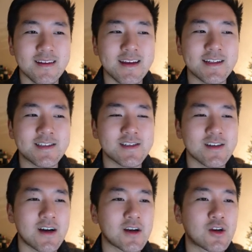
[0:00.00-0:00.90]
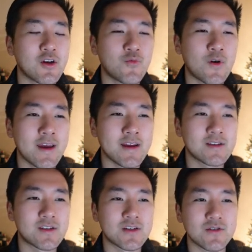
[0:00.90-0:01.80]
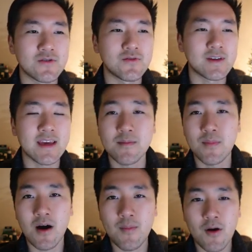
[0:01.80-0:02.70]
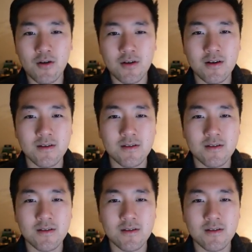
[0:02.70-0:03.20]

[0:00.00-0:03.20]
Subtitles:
It's a good way to get a ballpark